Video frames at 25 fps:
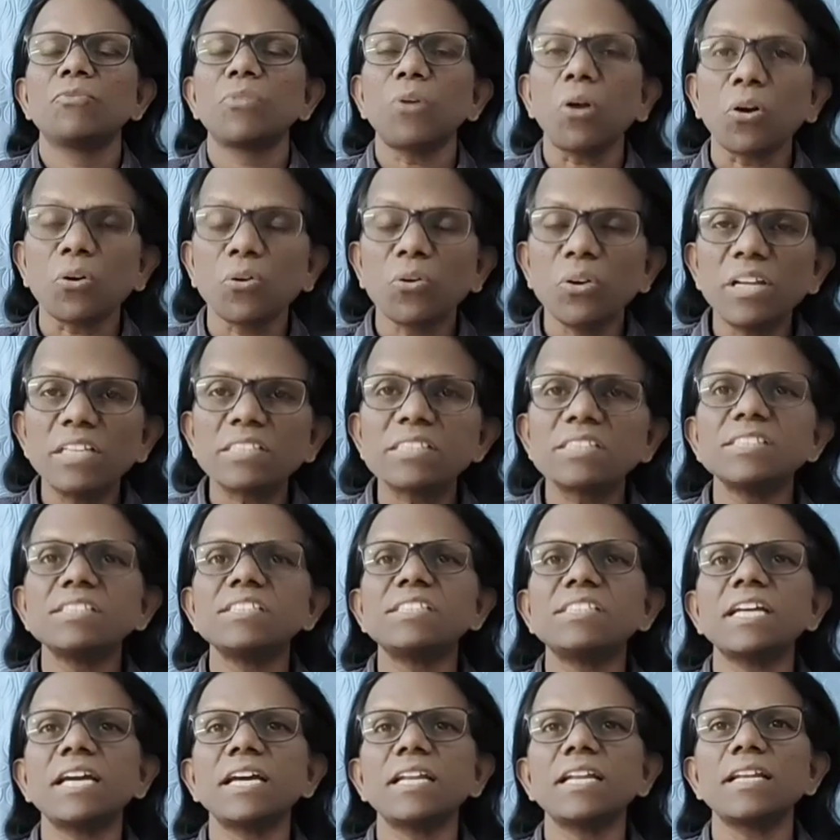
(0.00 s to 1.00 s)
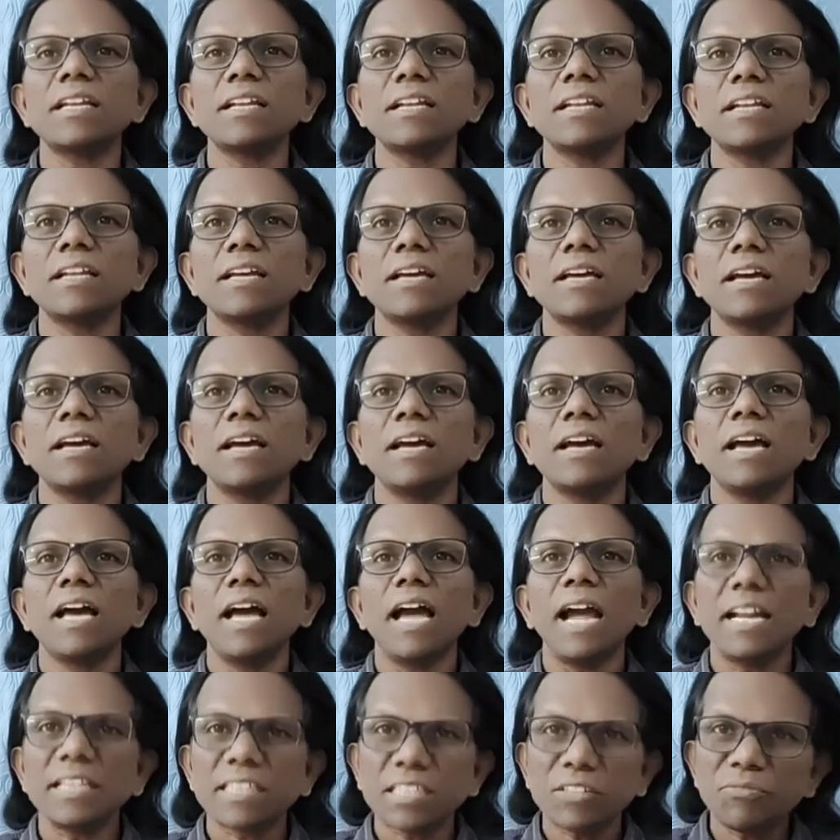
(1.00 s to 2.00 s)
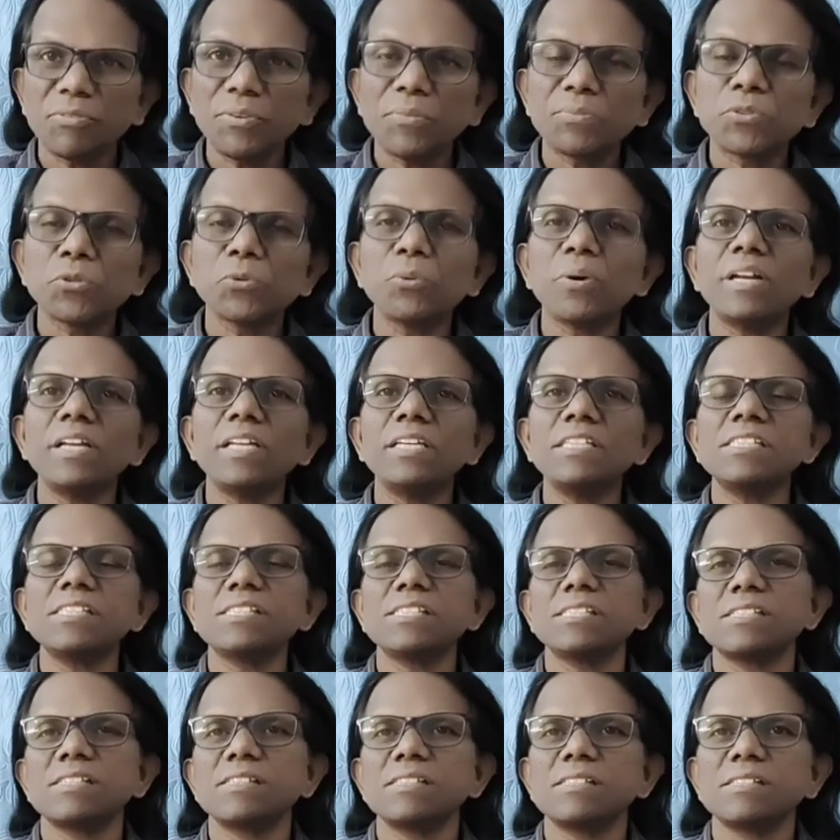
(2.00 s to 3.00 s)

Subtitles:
flocculation channel, and the fifth one is